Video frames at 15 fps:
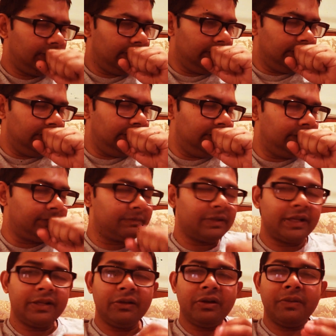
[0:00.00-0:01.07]

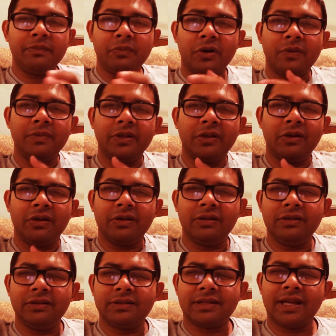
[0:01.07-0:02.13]
I know I probably got a
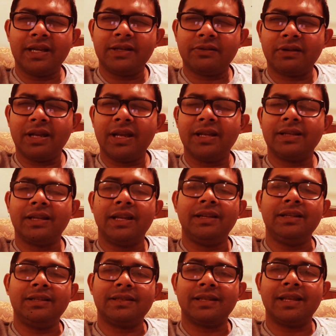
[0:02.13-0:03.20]
little sidetracked. I
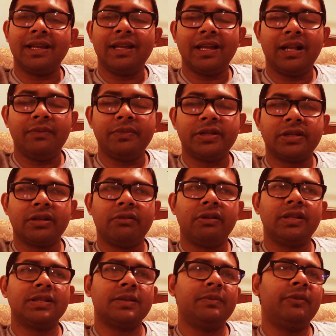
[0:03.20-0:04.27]
did say I'll be
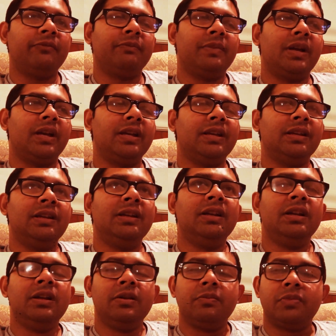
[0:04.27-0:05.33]
sharing some of my
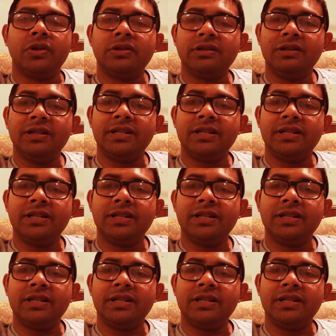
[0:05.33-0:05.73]
personal